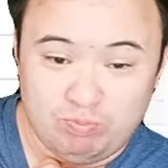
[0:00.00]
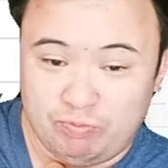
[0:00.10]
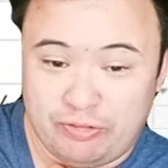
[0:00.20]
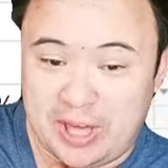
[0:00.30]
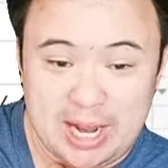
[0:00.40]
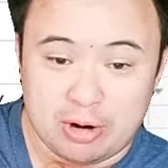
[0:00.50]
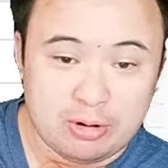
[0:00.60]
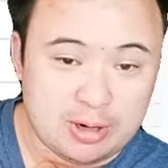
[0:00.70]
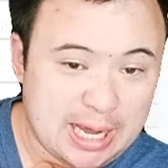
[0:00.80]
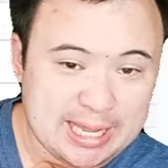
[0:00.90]

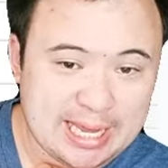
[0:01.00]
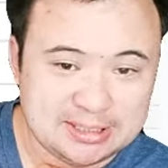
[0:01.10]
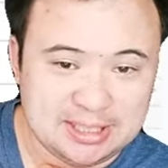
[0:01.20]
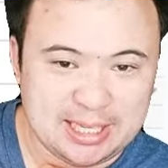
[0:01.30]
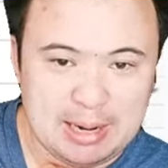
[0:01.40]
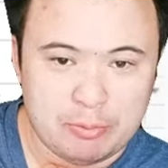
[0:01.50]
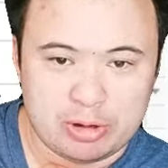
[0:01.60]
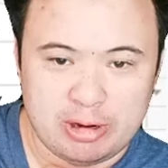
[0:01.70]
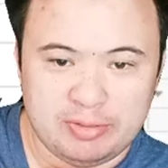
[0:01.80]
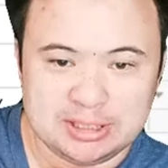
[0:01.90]
fair, I guess, in a game where
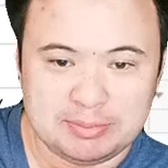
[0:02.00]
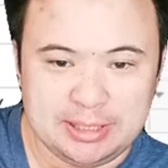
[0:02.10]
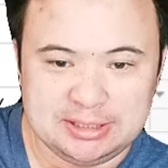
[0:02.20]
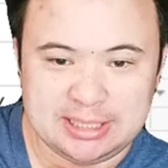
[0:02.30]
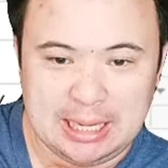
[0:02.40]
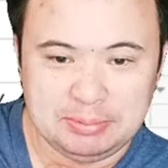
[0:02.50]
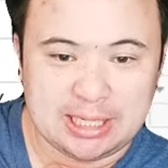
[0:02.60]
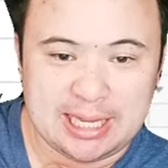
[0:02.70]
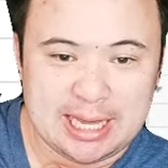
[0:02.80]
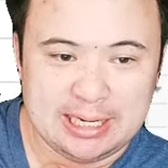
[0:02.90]
you have this many snaps.
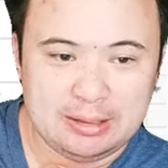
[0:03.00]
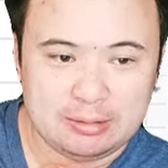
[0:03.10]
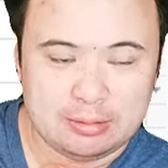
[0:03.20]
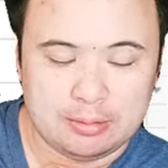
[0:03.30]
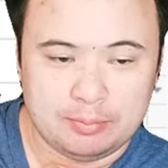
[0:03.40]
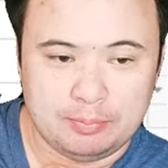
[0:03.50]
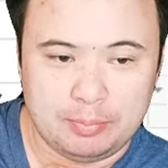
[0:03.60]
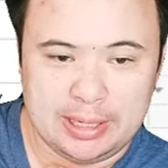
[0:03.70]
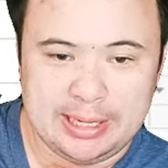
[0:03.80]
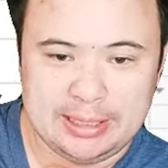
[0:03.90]
I get it.
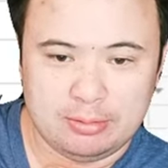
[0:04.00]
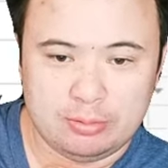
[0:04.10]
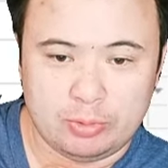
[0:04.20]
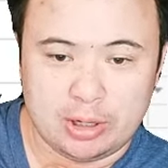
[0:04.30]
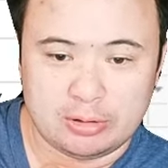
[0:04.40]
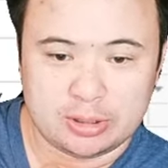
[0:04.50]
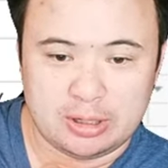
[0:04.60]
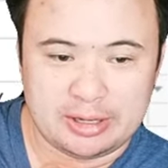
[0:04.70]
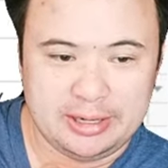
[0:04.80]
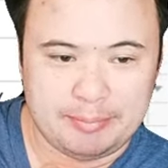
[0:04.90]
But we are
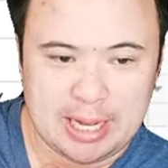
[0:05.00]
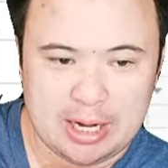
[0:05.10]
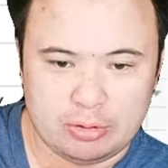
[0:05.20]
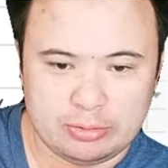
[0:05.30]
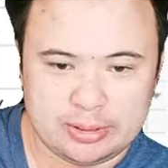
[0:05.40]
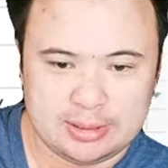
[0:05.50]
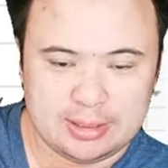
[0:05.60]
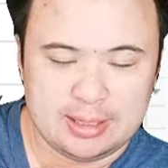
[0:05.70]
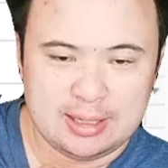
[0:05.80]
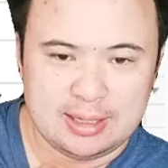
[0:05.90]
talking about
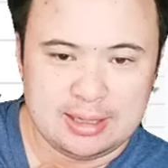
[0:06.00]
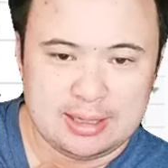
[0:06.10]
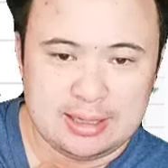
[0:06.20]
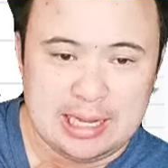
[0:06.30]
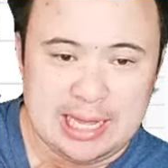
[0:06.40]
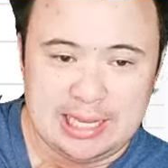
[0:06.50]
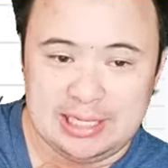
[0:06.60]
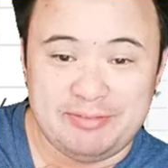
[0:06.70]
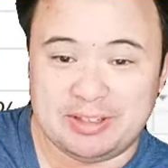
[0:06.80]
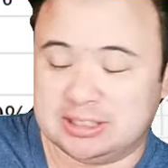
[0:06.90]
a
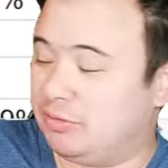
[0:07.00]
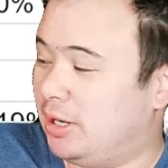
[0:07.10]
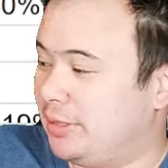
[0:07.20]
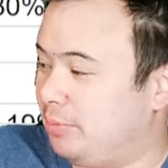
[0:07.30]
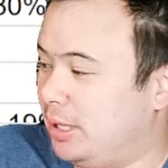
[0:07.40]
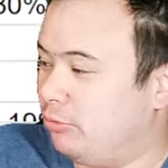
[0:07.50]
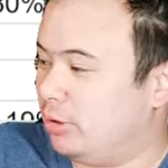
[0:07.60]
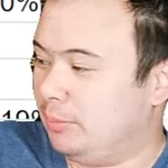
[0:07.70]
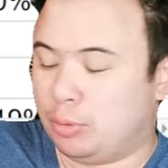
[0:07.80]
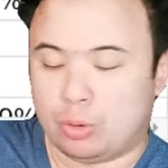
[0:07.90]
defensive line that played
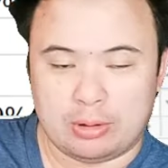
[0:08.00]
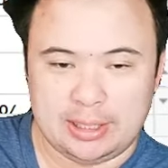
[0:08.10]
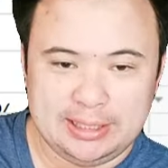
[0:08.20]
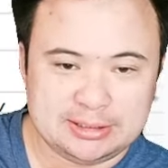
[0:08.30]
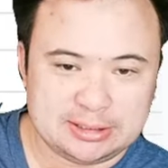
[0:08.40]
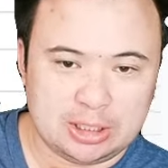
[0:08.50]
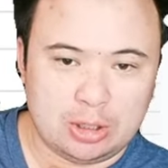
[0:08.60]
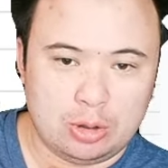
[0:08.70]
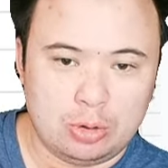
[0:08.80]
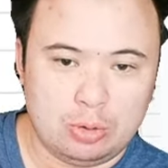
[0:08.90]
really poorly,
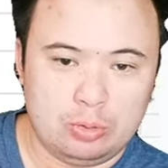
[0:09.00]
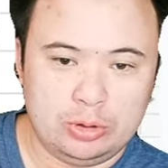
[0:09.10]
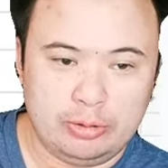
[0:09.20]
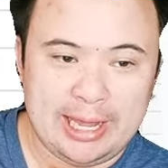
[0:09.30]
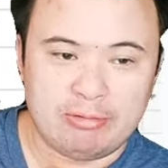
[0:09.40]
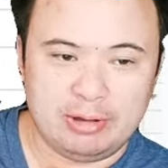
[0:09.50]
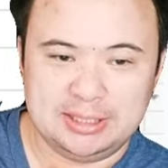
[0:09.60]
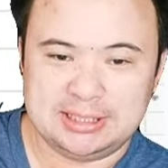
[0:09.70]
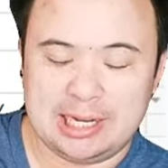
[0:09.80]
so you can't really say